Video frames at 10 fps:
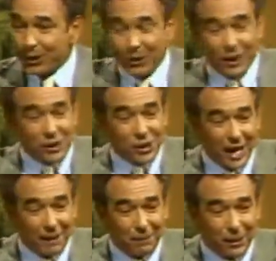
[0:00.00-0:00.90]
to
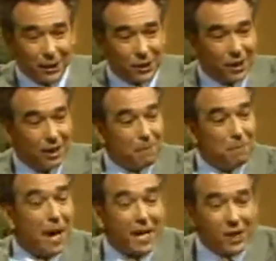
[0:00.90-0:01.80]
establish
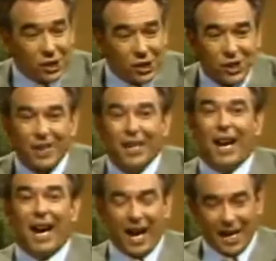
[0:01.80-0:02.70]
mates
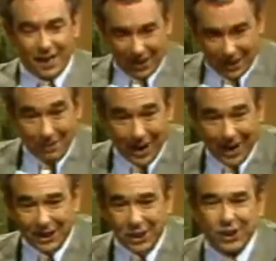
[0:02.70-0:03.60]
and the
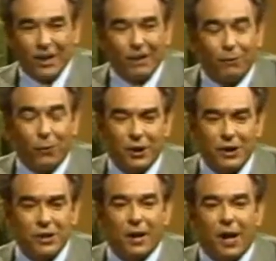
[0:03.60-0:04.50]
match for
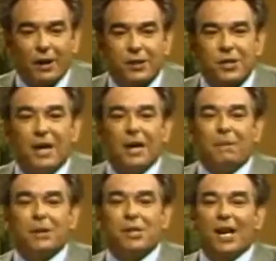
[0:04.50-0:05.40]
his daughters.
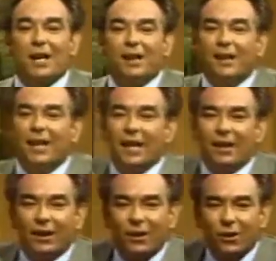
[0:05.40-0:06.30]
But suddenly,
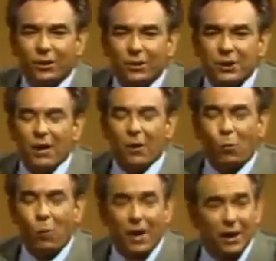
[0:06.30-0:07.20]
the girls,
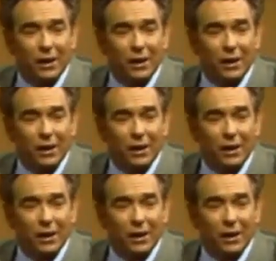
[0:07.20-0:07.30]
one at